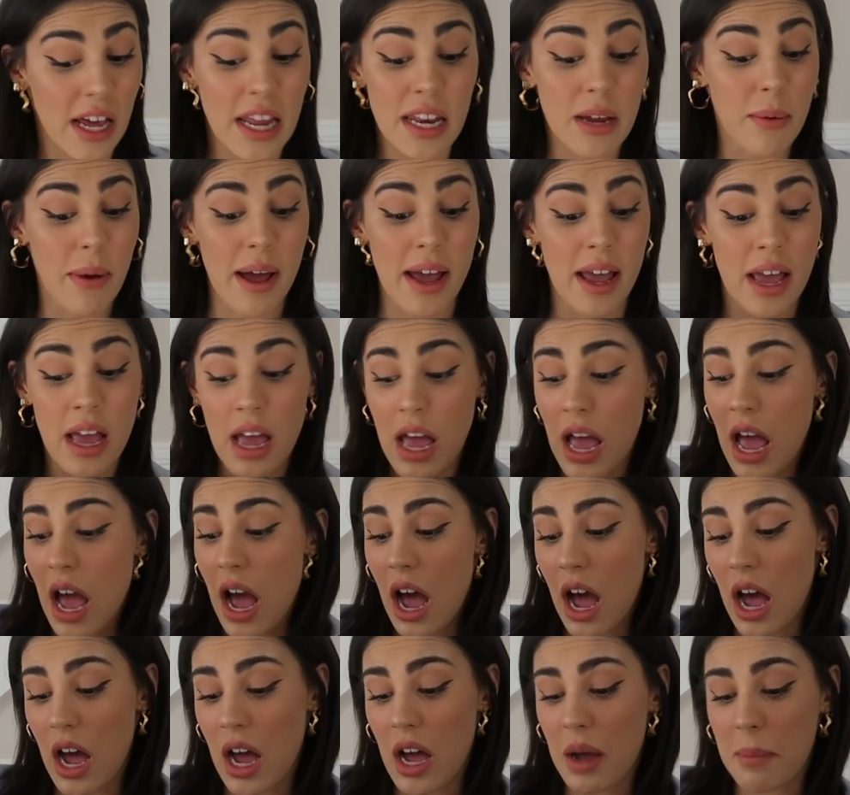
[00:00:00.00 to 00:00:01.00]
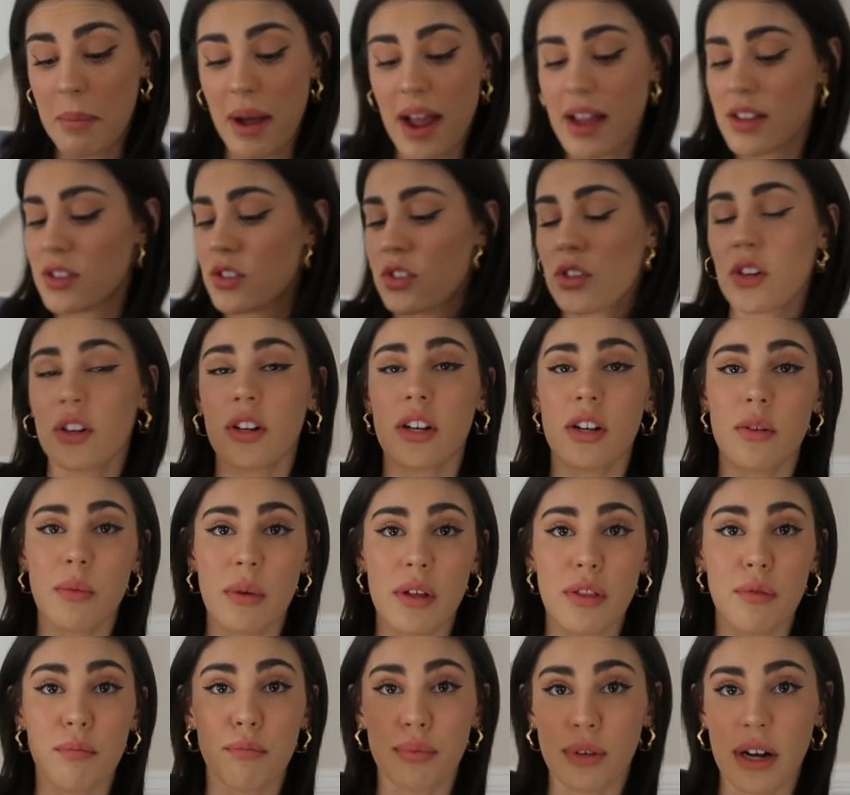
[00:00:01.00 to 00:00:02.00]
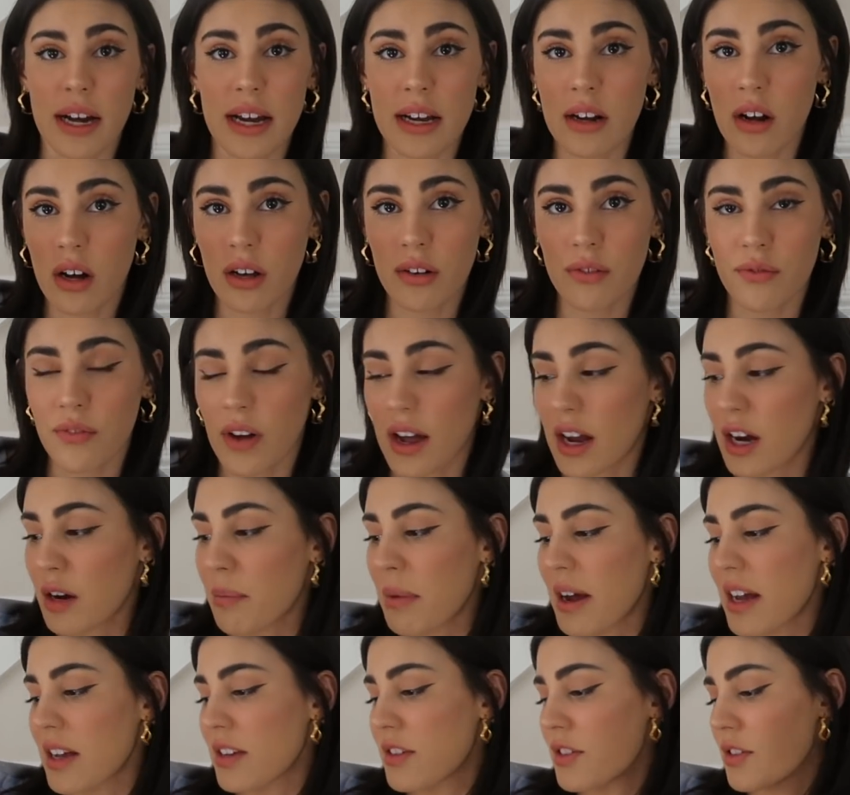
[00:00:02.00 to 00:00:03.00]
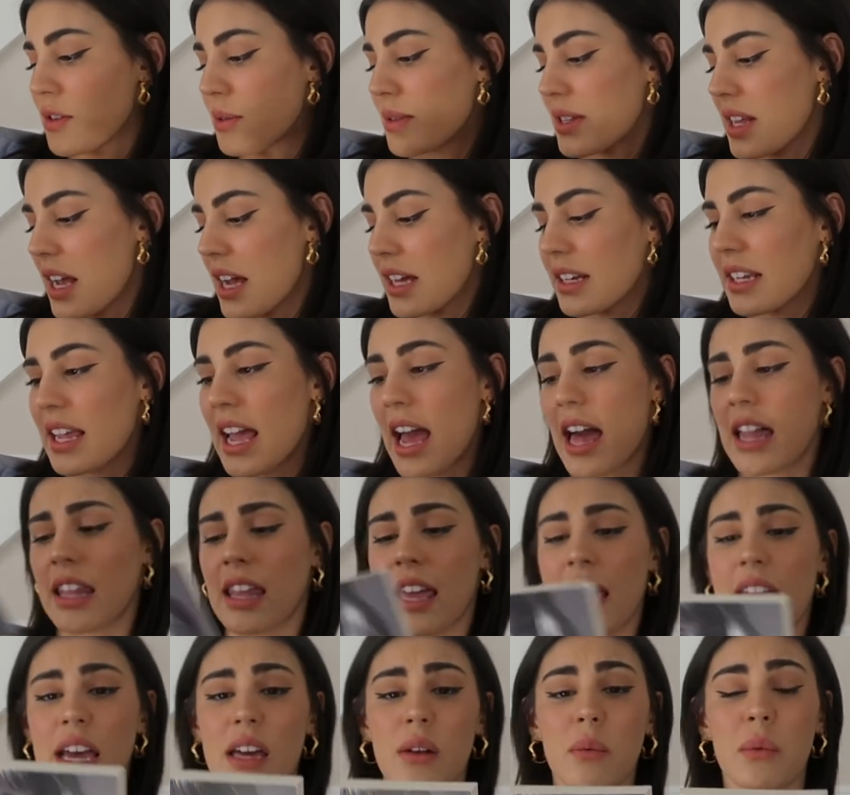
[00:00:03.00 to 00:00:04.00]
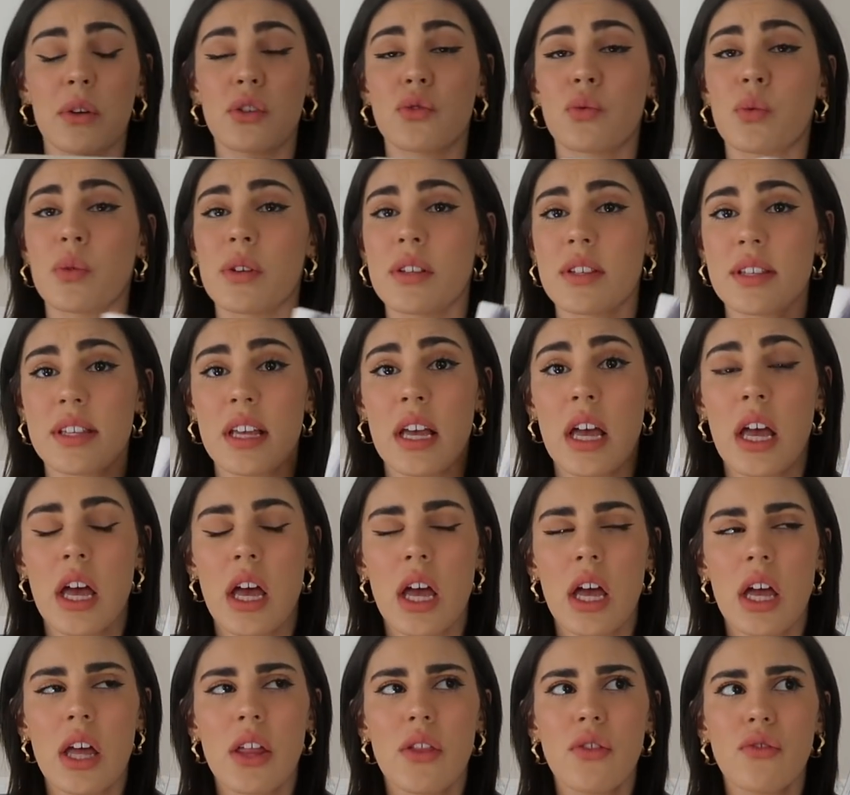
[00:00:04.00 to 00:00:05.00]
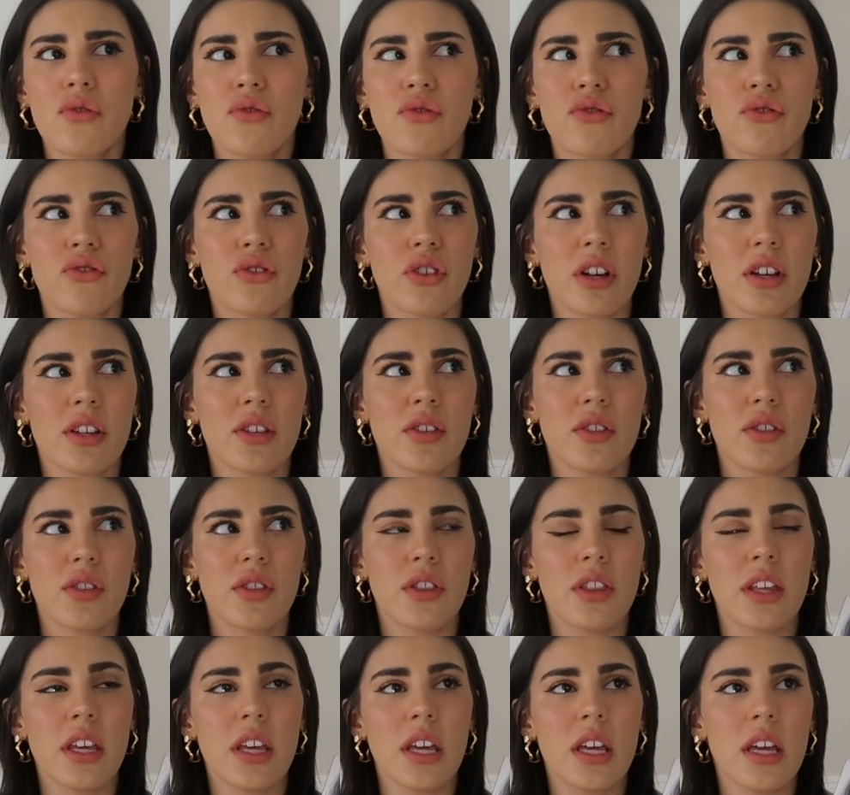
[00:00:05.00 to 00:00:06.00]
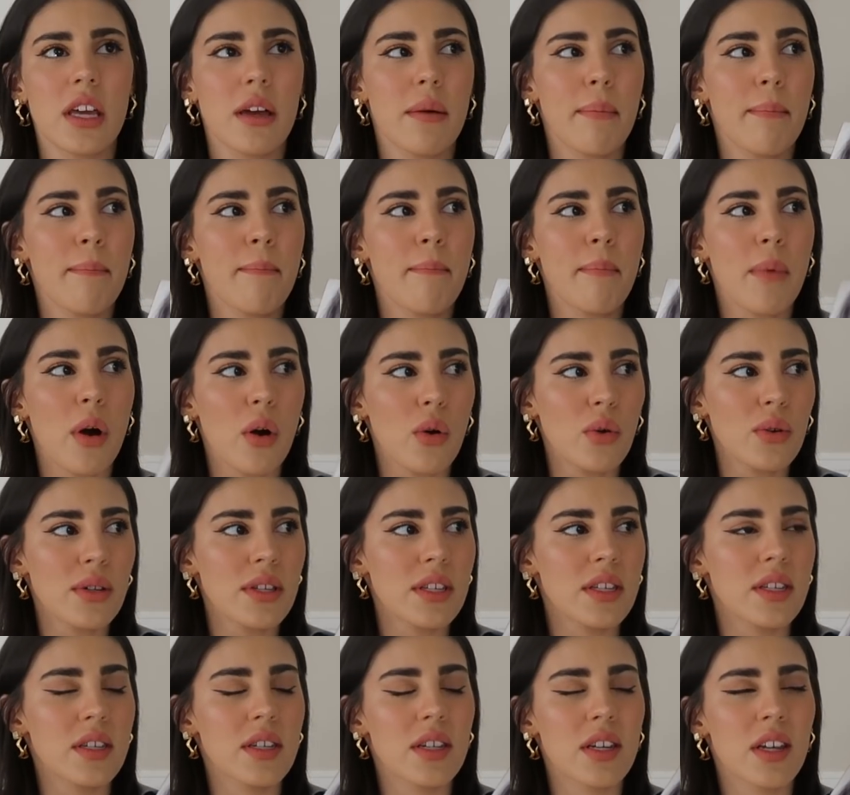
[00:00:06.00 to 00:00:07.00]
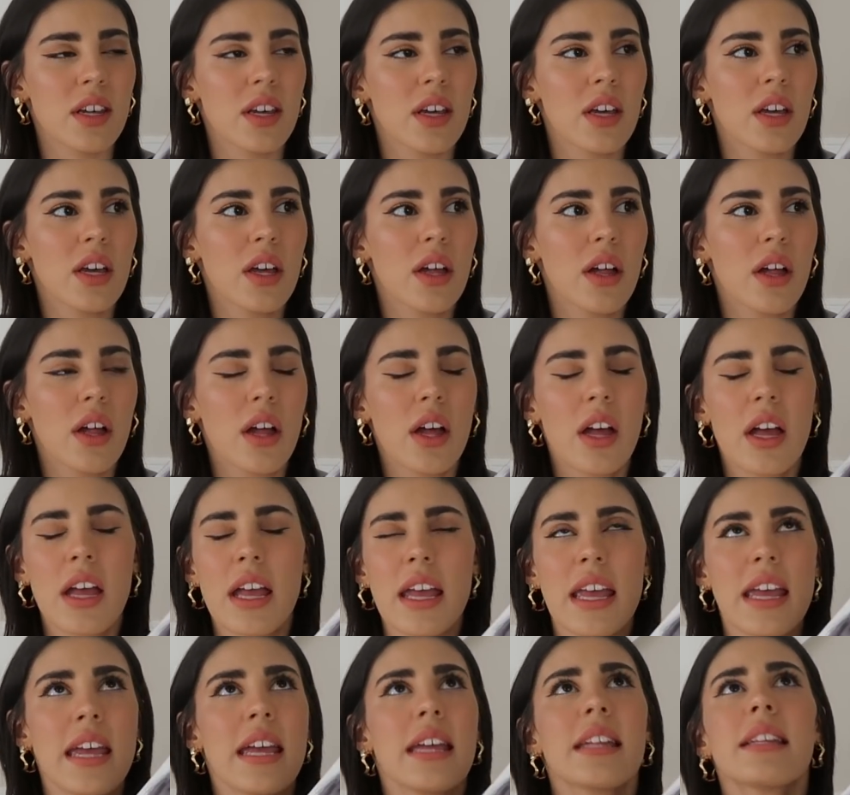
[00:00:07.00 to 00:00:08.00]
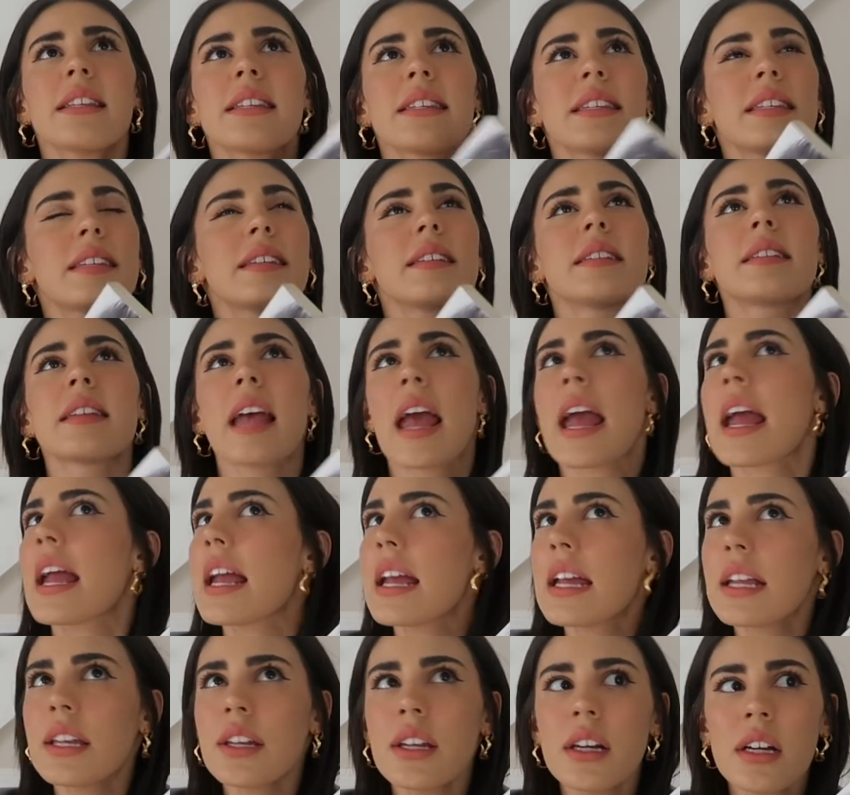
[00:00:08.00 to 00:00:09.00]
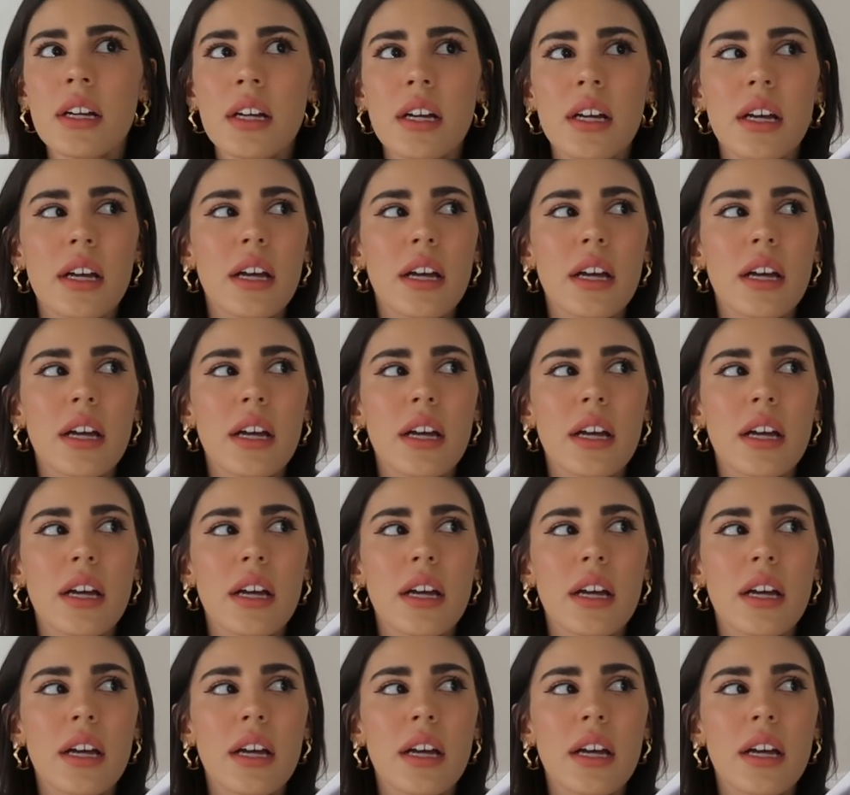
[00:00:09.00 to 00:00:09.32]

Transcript: Anyway, I started with Brain on Fire by Suzanne Callahan, which was just the most insane